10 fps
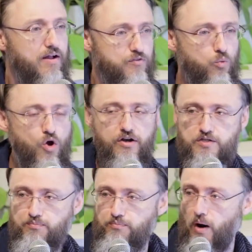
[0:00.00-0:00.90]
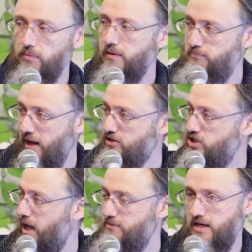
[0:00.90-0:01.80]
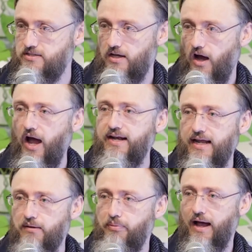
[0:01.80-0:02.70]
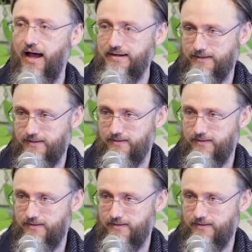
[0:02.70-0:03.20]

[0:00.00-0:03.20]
The word is probably better shaped as, I need a pardon.